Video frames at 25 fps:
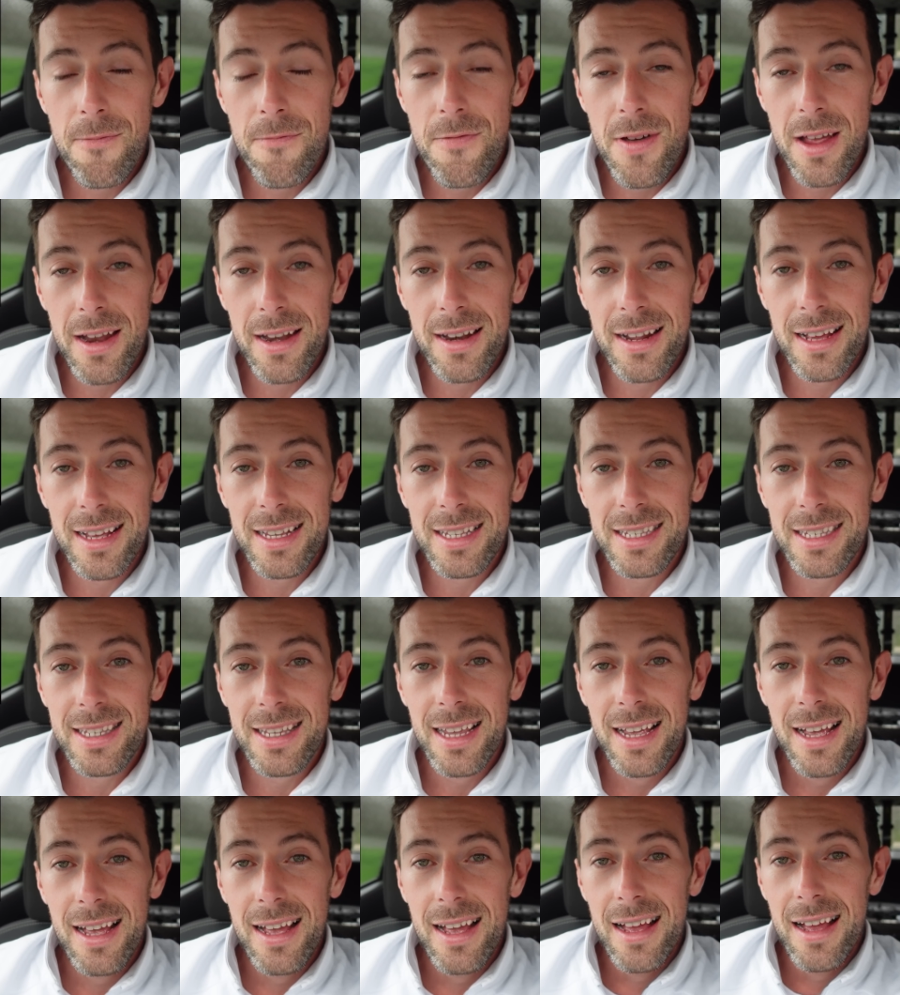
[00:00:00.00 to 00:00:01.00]
fitness
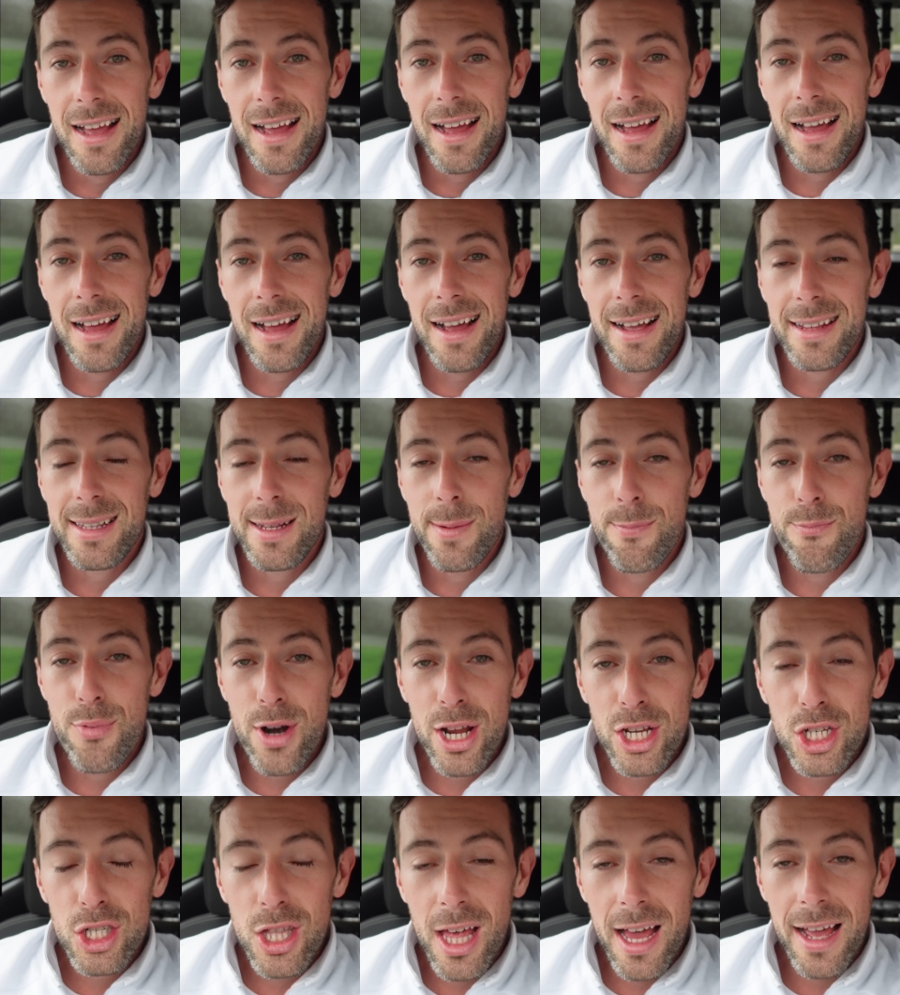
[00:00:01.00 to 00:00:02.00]
to
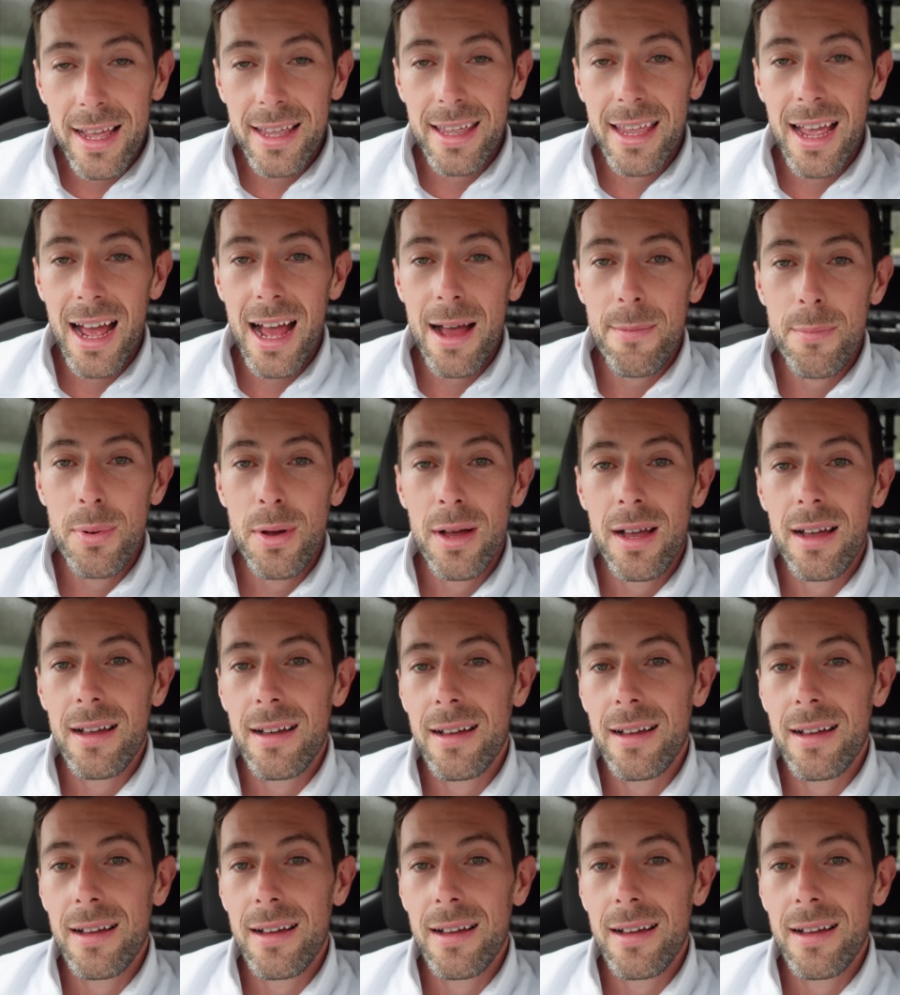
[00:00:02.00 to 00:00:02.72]
bridge that gap.